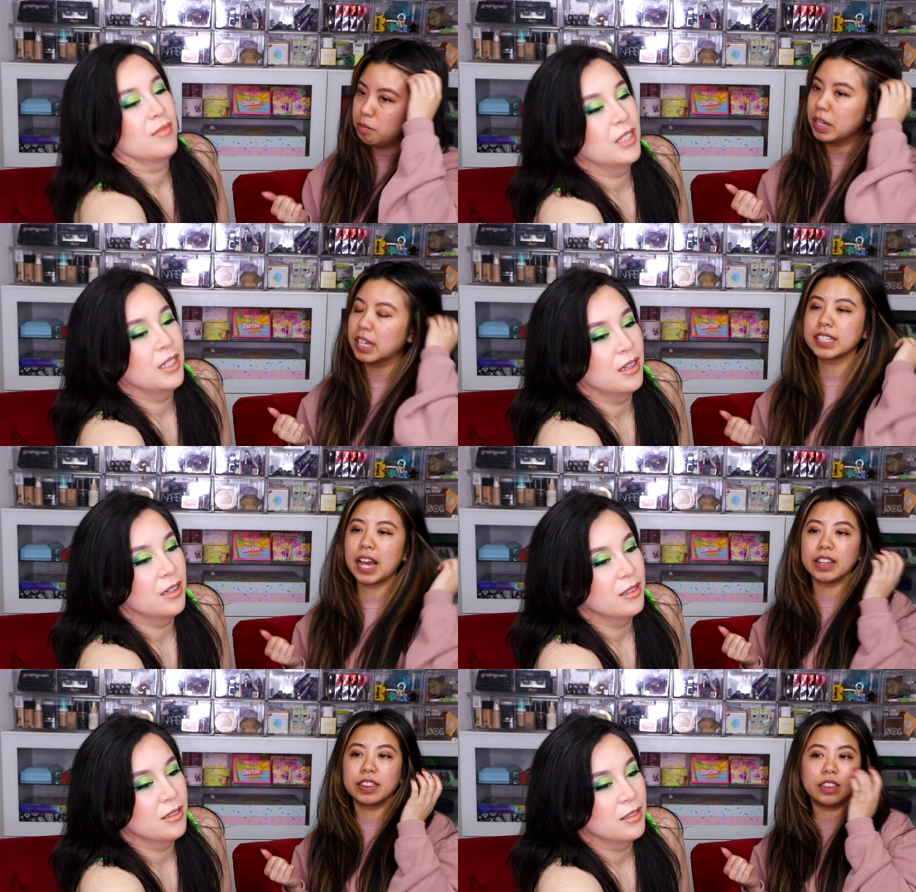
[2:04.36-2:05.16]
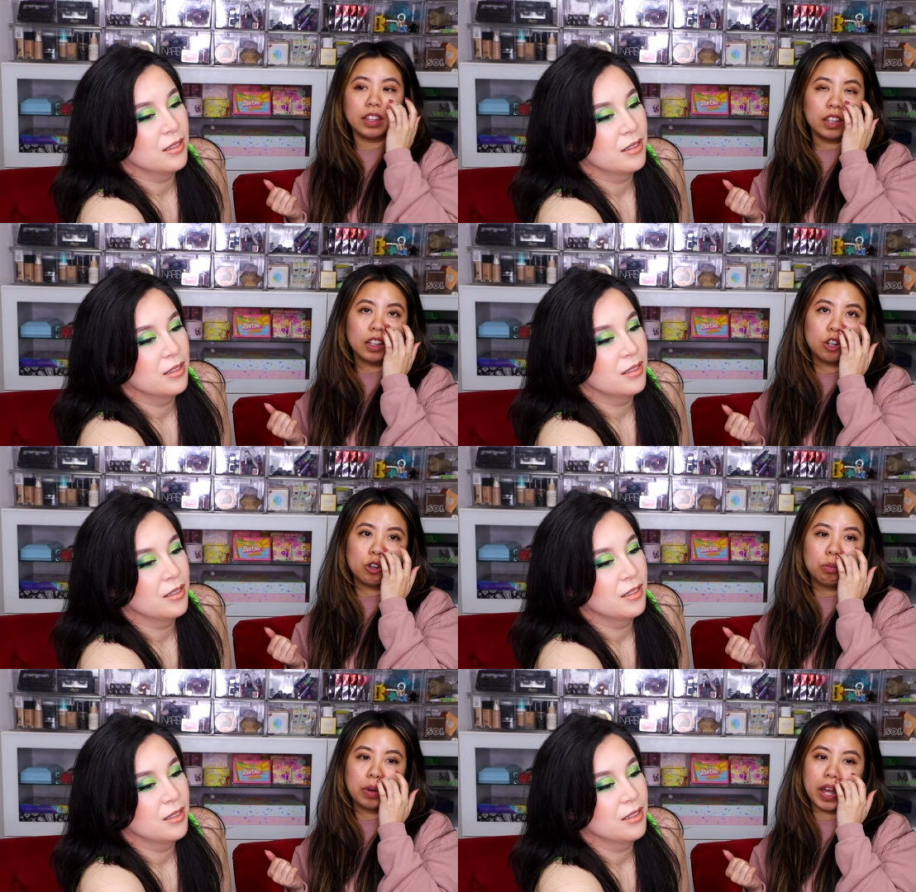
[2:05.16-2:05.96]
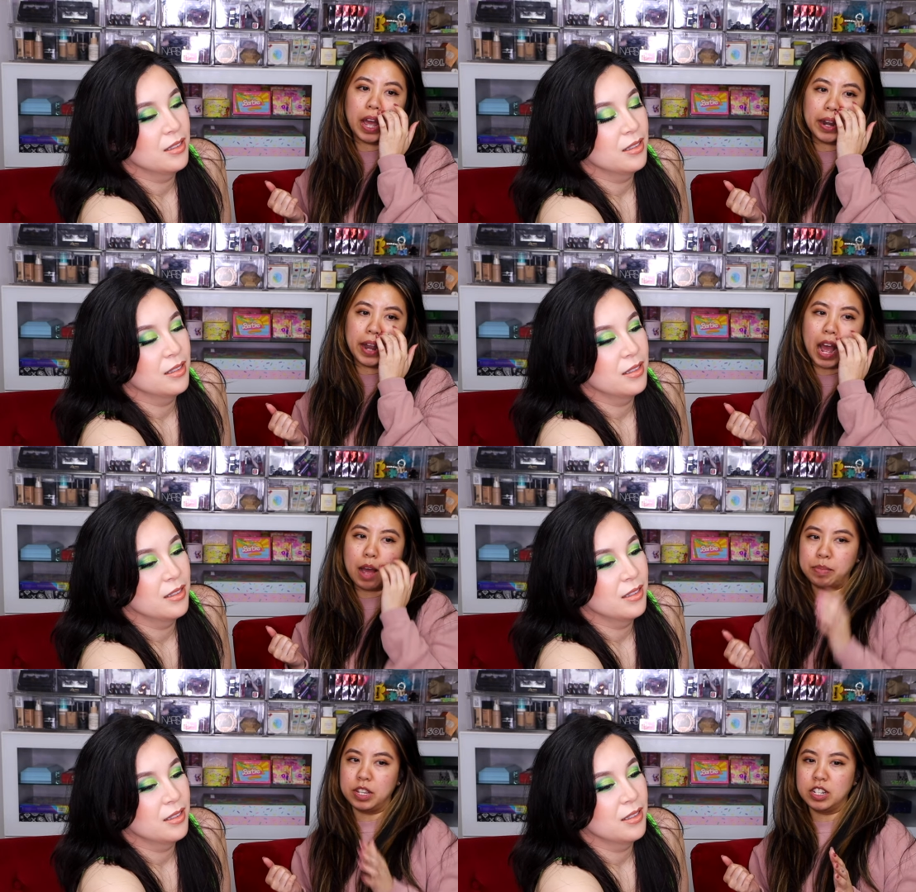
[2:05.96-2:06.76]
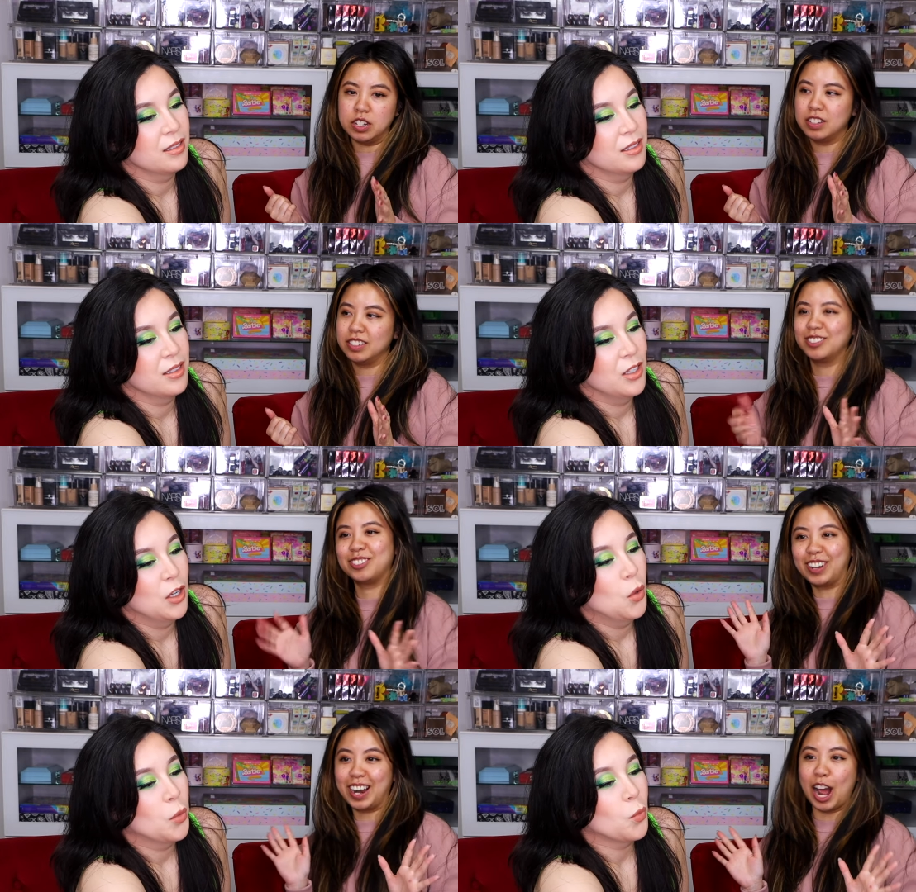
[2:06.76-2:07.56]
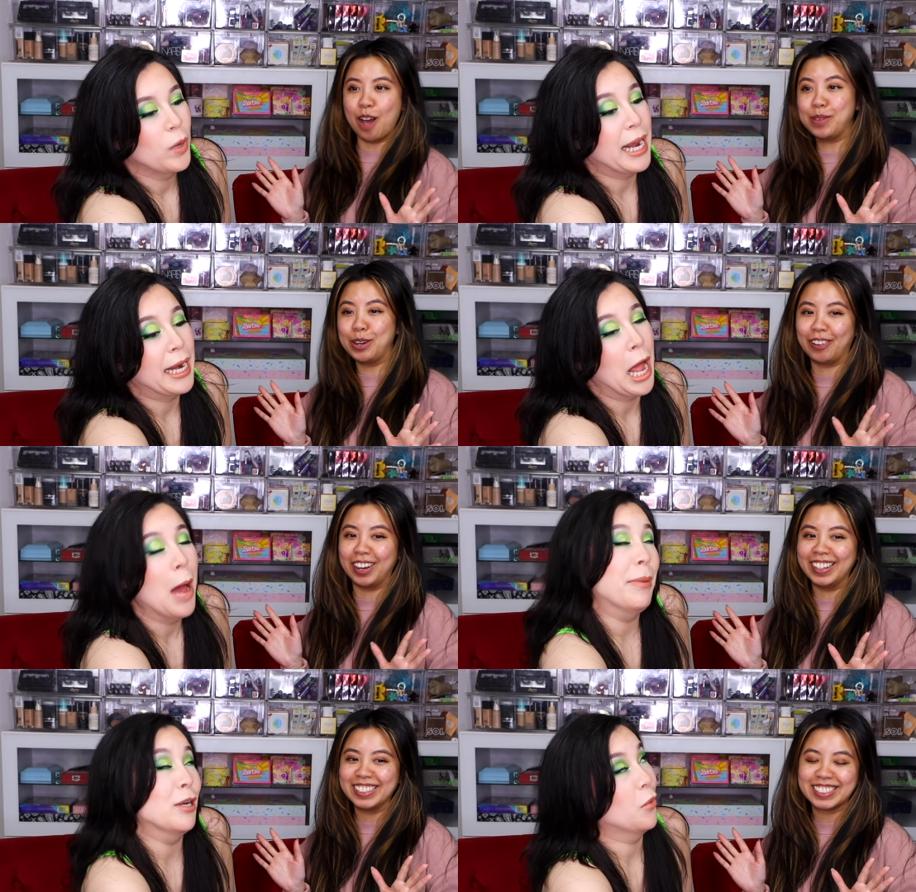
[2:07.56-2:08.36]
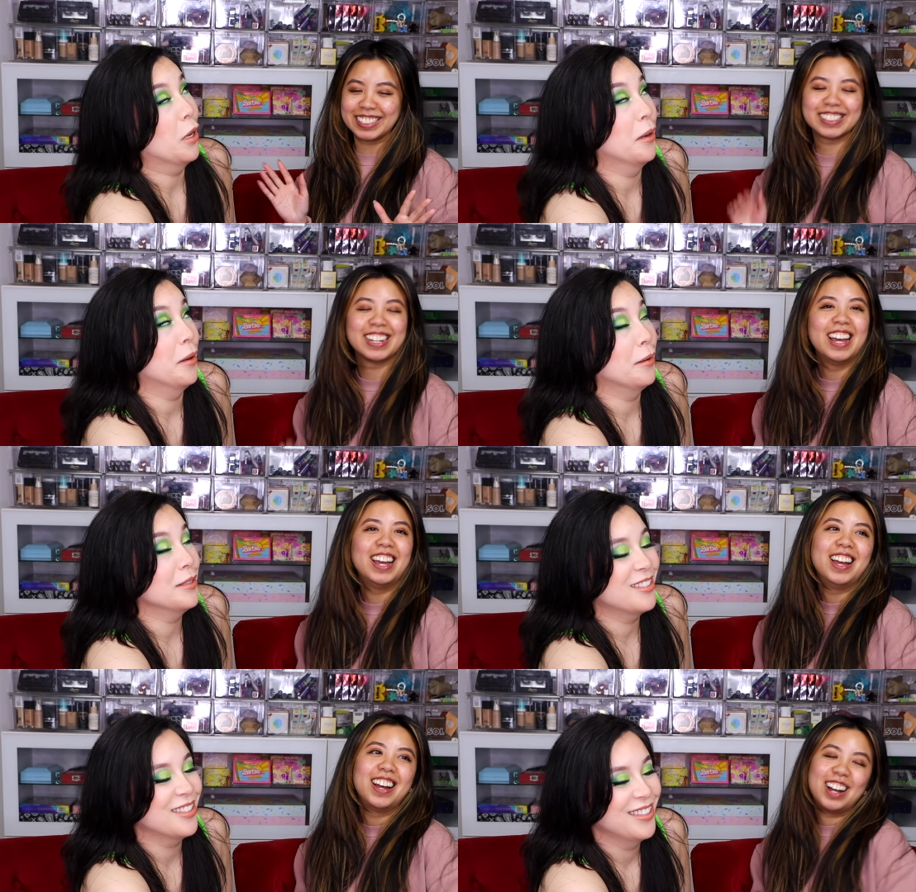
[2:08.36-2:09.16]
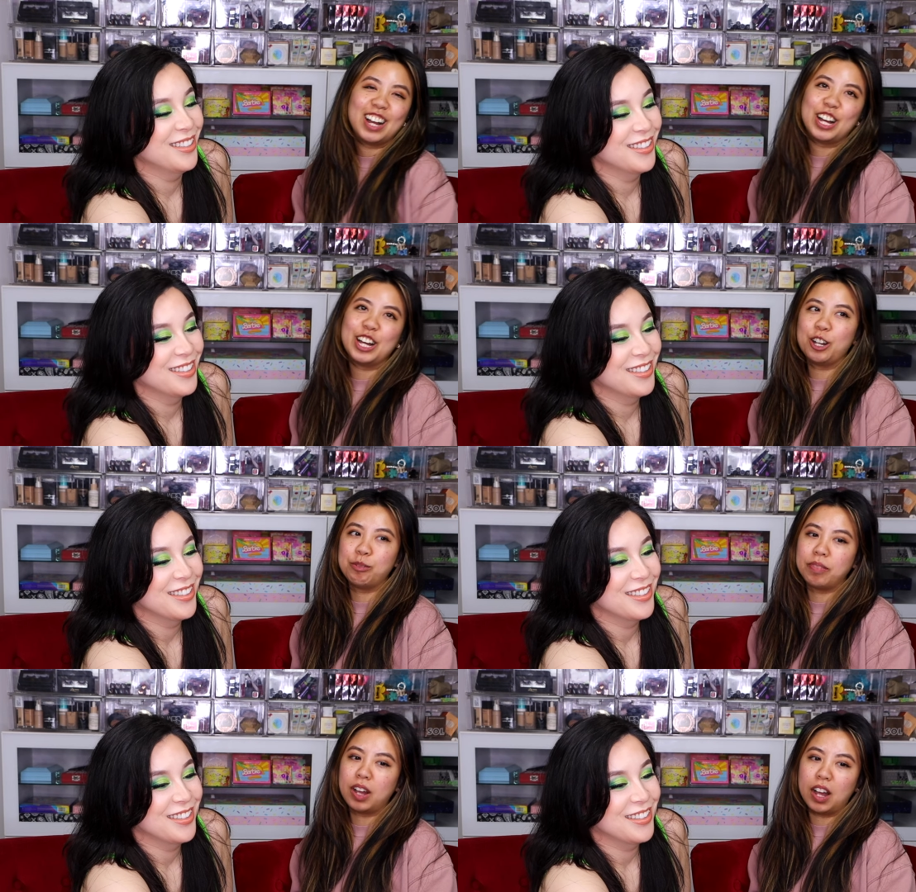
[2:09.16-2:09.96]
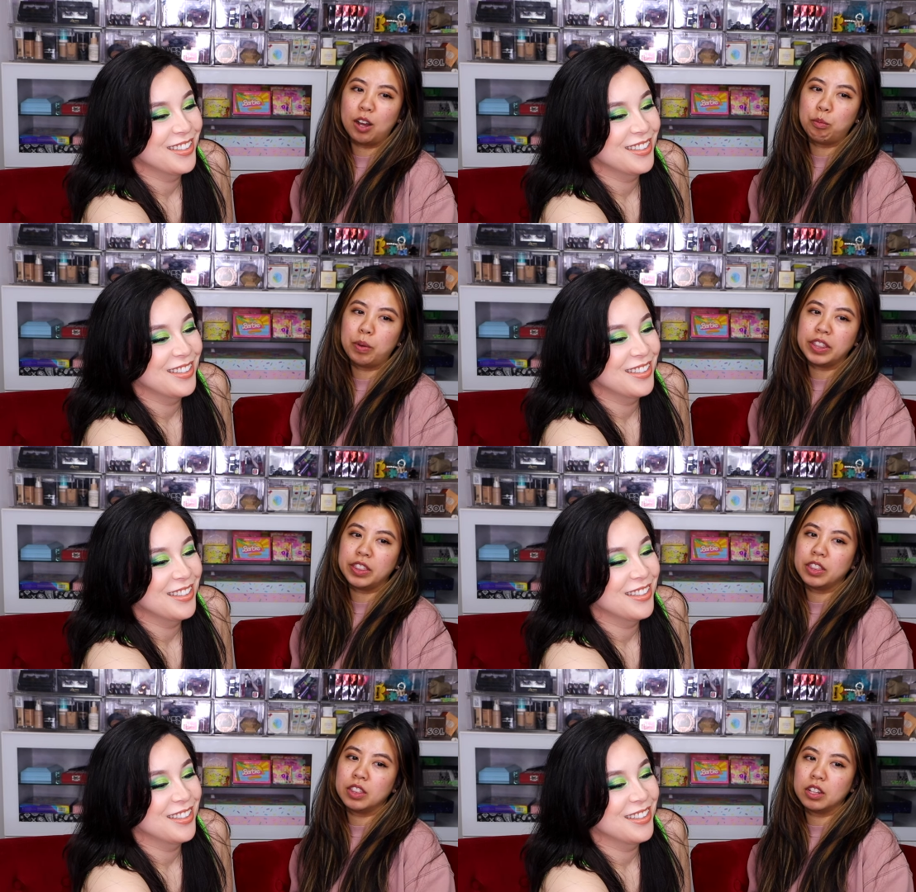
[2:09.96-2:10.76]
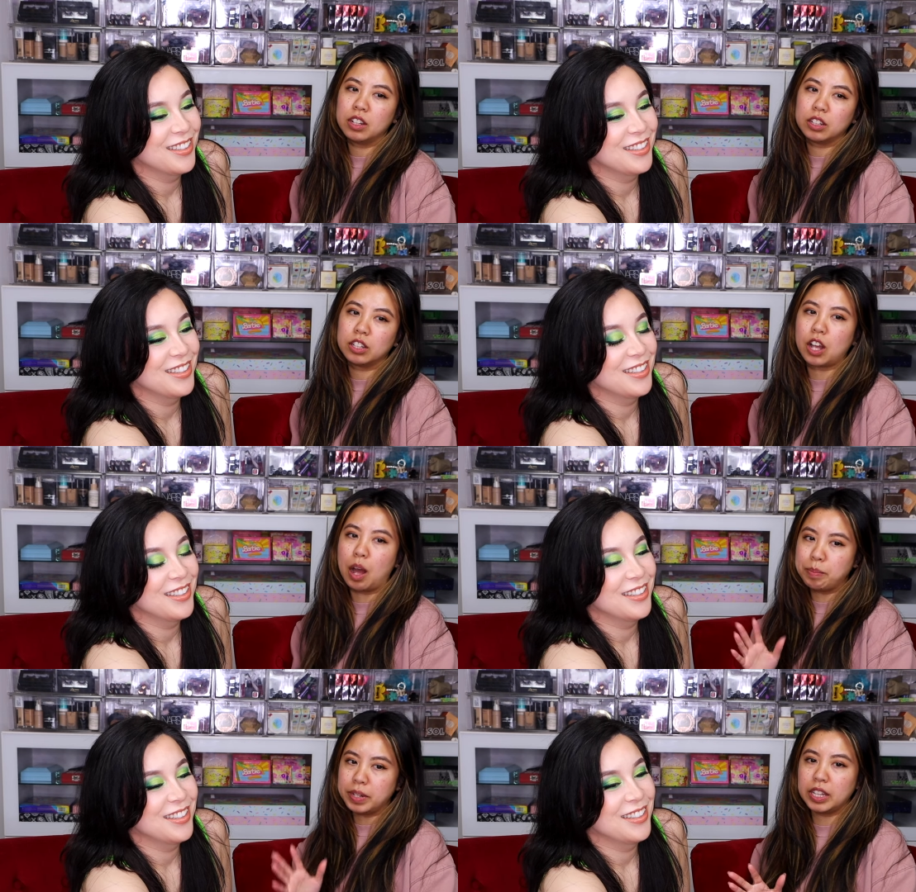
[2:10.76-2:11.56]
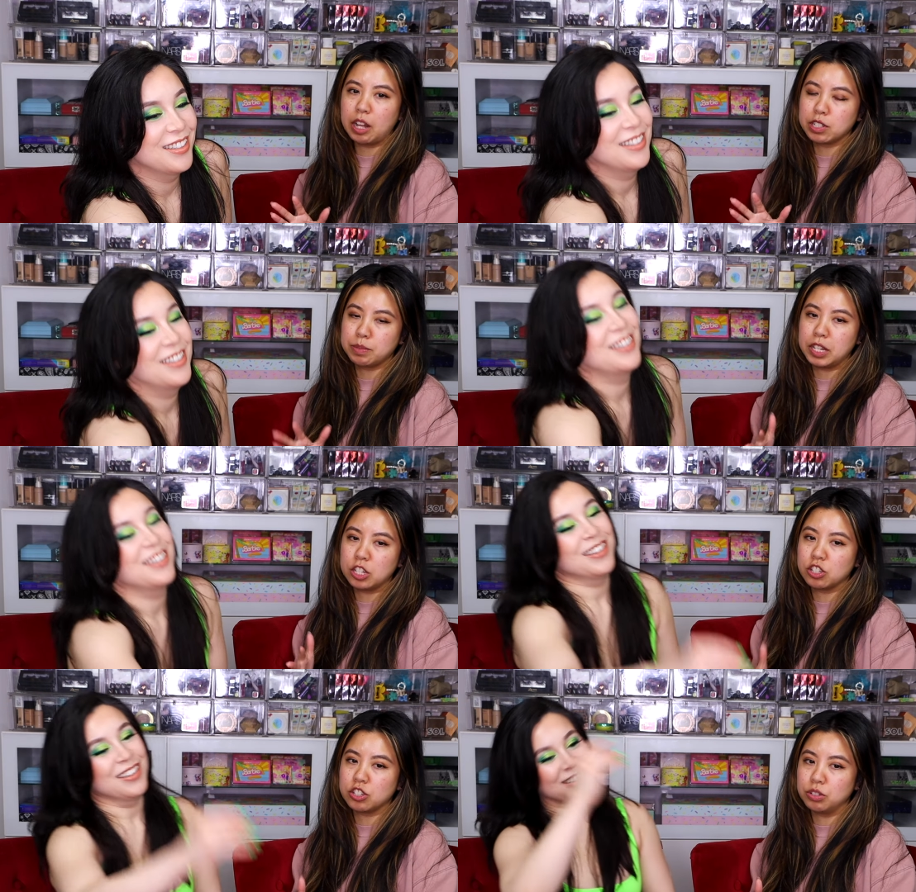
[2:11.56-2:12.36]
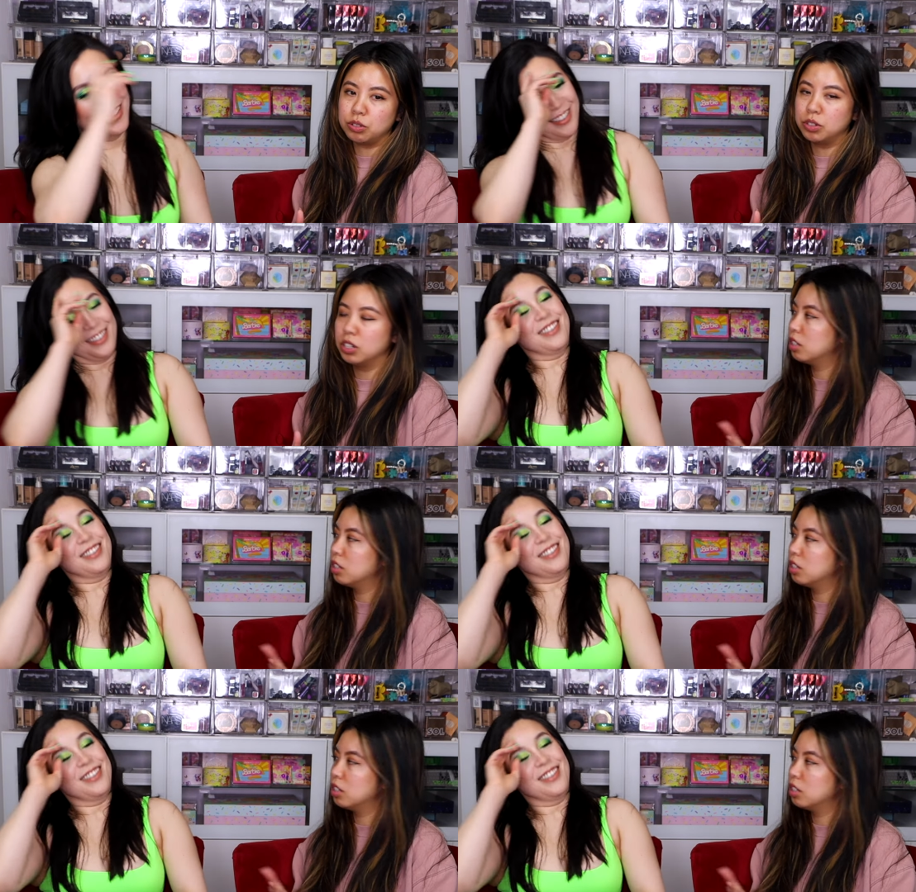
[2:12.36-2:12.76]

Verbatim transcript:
Speaker 1: because yeah. I think what had happened, what had happened, what had was, happened was, um, when the company that was being sued